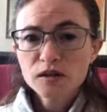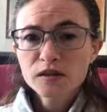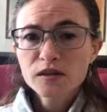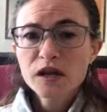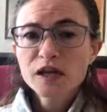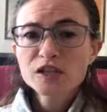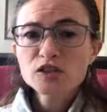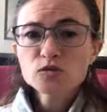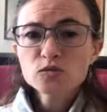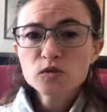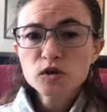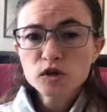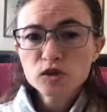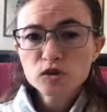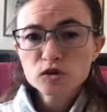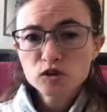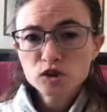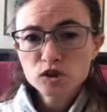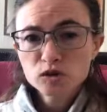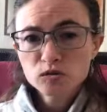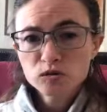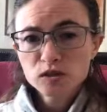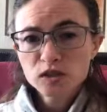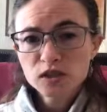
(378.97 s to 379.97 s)
That's where your
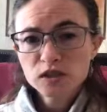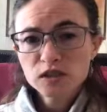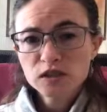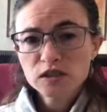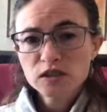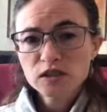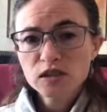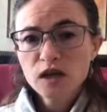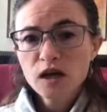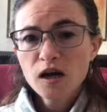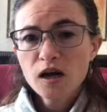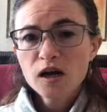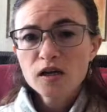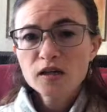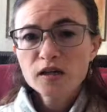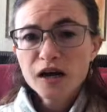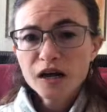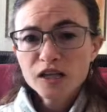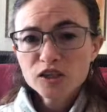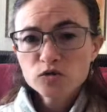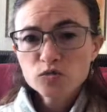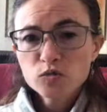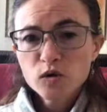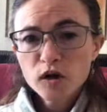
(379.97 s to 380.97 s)
juice is.
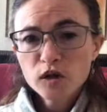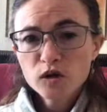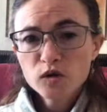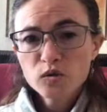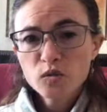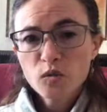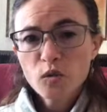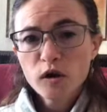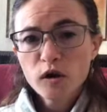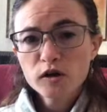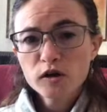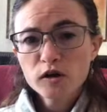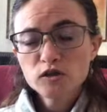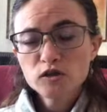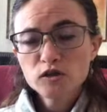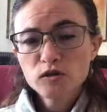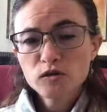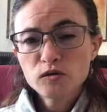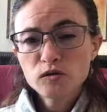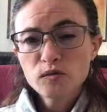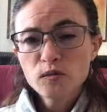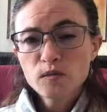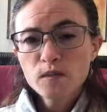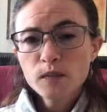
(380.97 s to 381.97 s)
That's what you want to
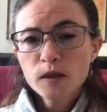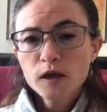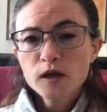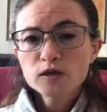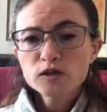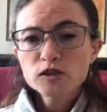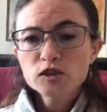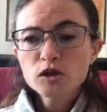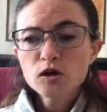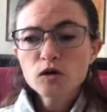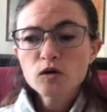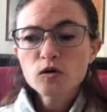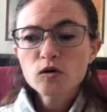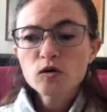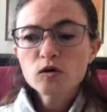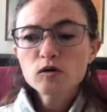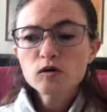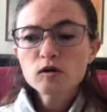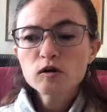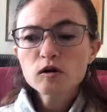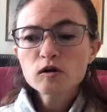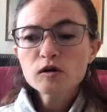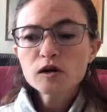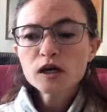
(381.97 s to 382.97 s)
do. So
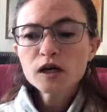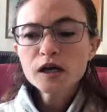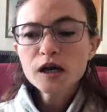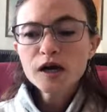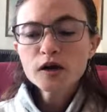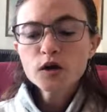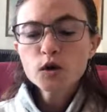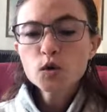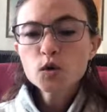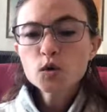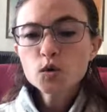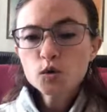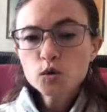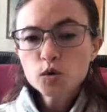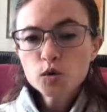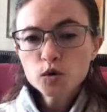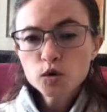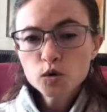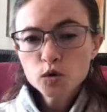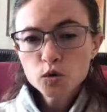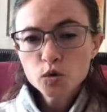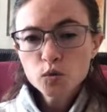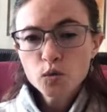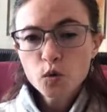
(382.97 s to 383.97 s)
looking at who
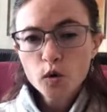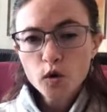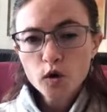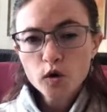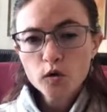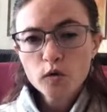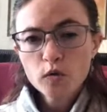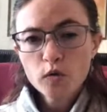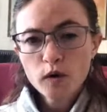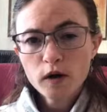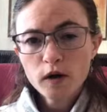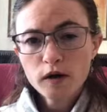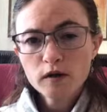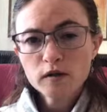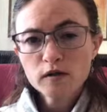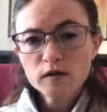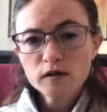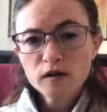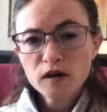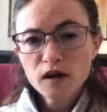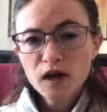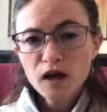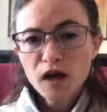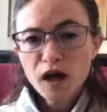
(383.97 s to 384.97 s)
you work
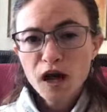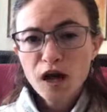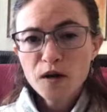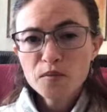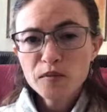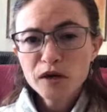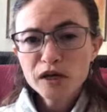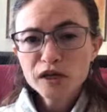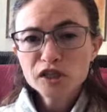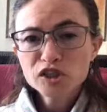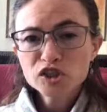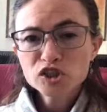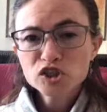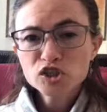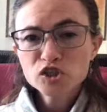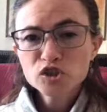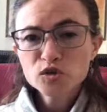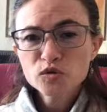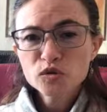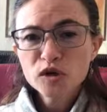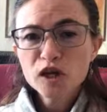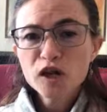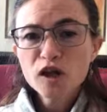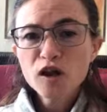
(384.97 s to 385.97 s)
with and making sure
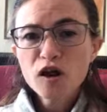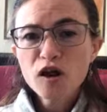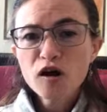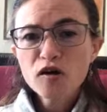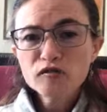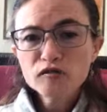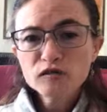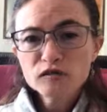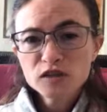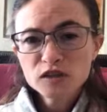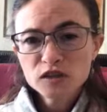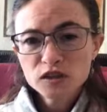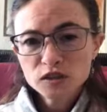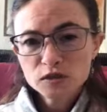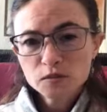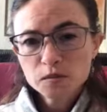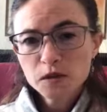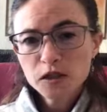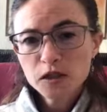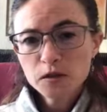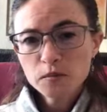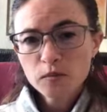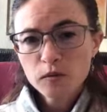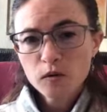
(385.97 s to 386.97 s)
you're in love with these
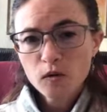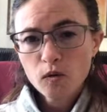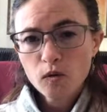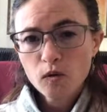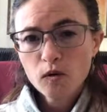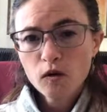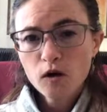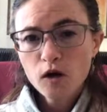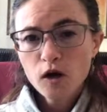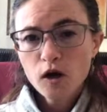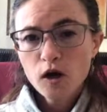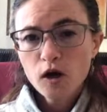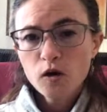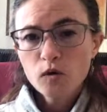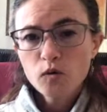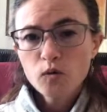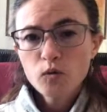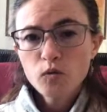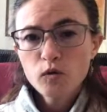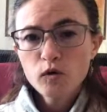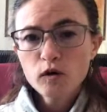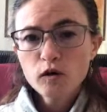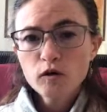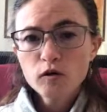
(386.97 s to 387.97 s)
people
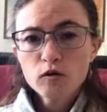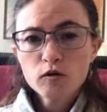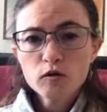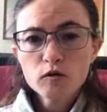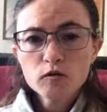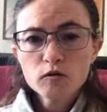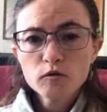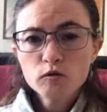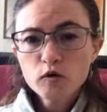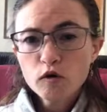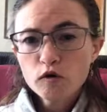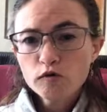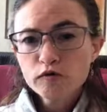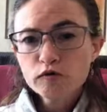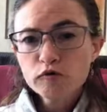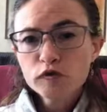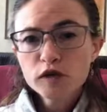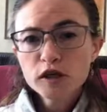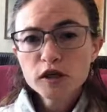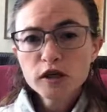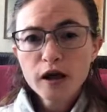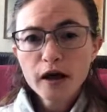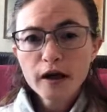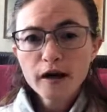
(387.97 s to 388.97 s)
will
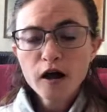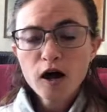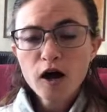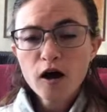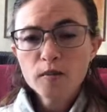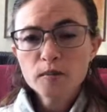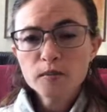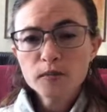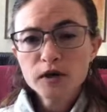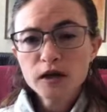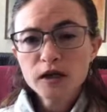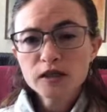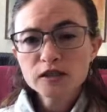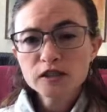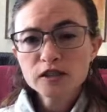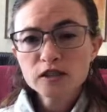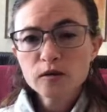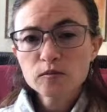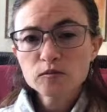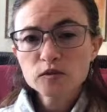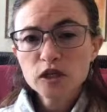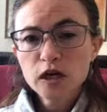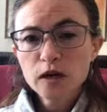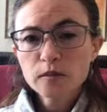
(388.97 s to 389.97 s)
free that up. And
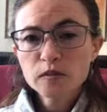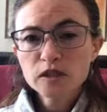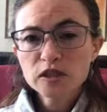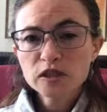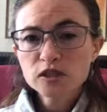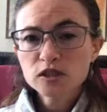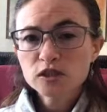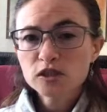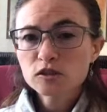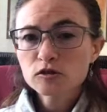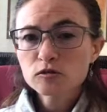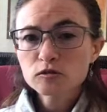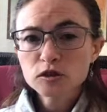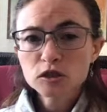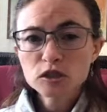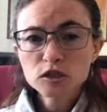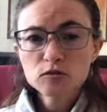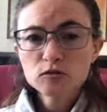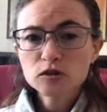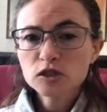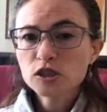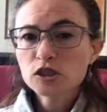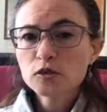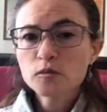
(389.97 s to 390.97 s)
sometimes it's literally
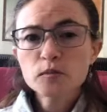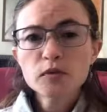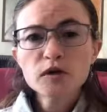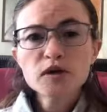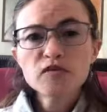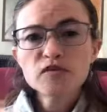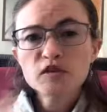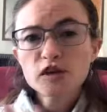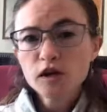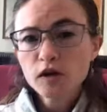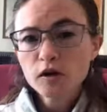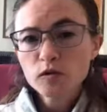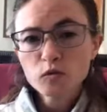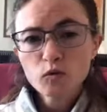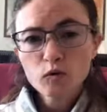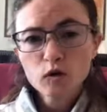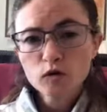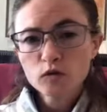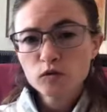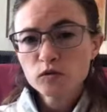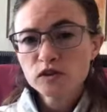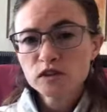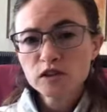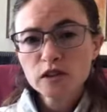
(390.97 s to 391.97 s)
you need to pivot and
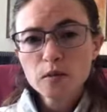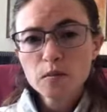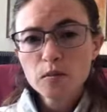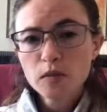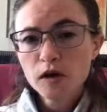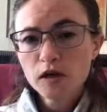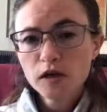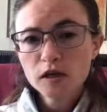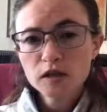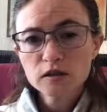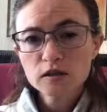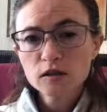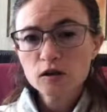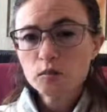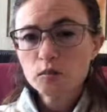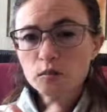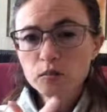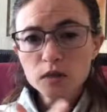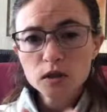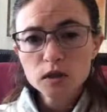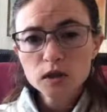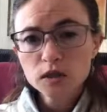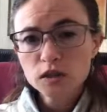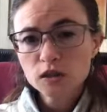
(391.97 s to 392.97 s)
work with somebody
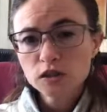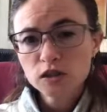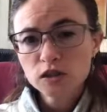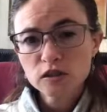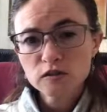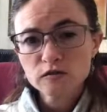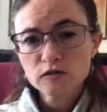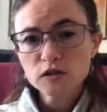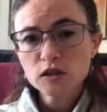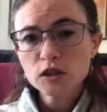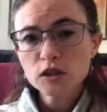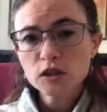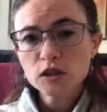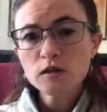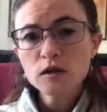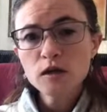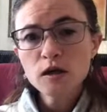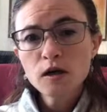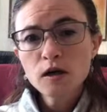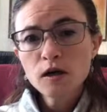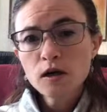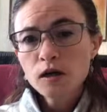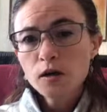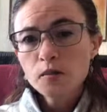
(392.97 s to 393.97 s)
completely different.
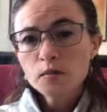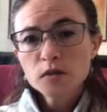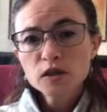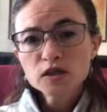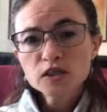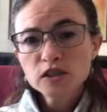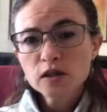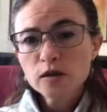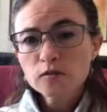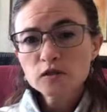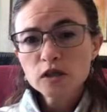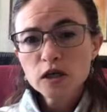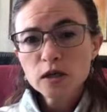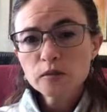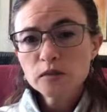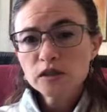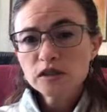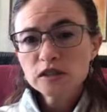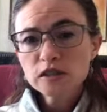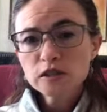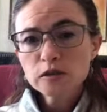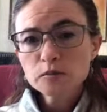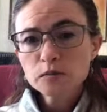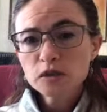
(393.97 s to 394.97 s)
But sometimes
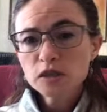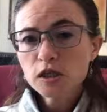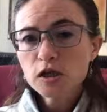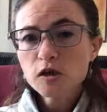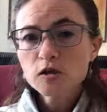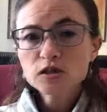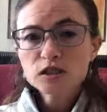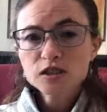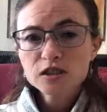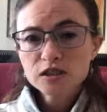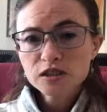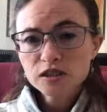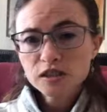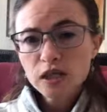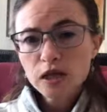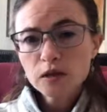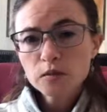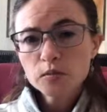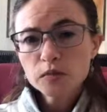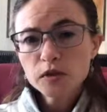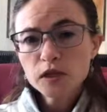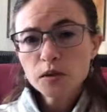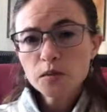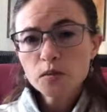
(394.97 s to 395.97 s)
it's simply, it's the
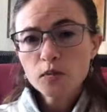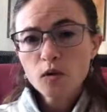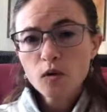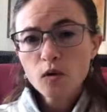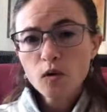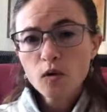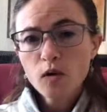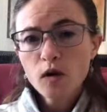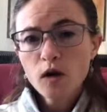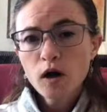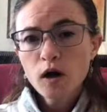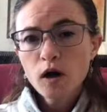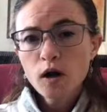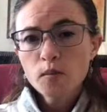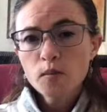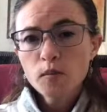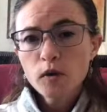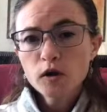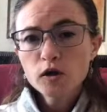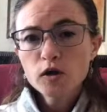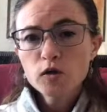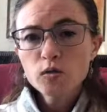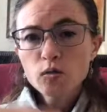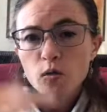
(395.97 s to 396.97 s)
same people,
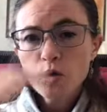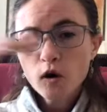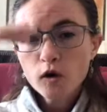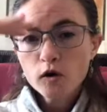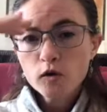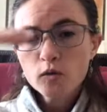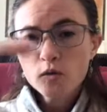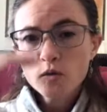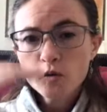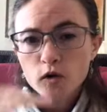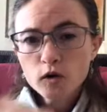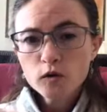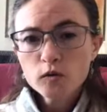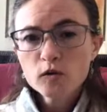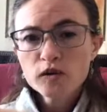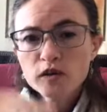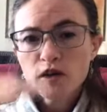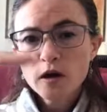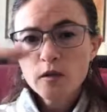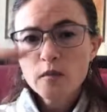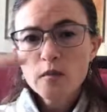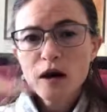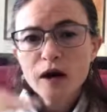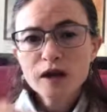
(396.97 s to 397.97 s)
but you want to work with
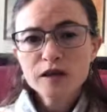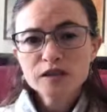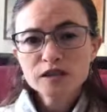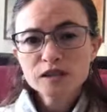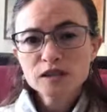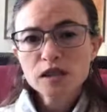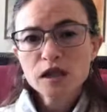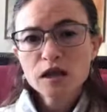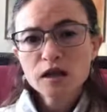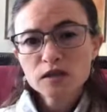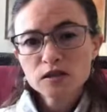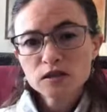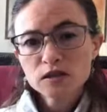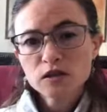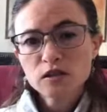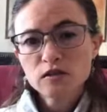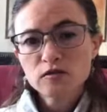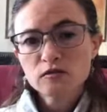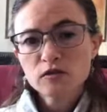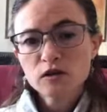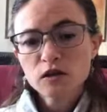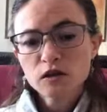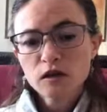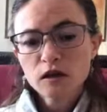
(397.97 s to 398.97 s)
them at a slightly
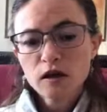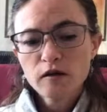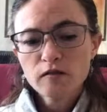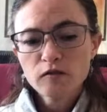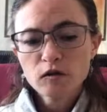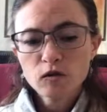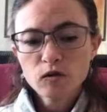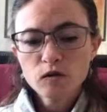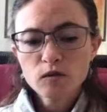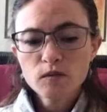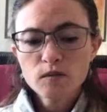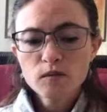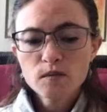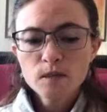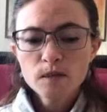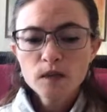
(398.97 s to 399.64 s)
different level.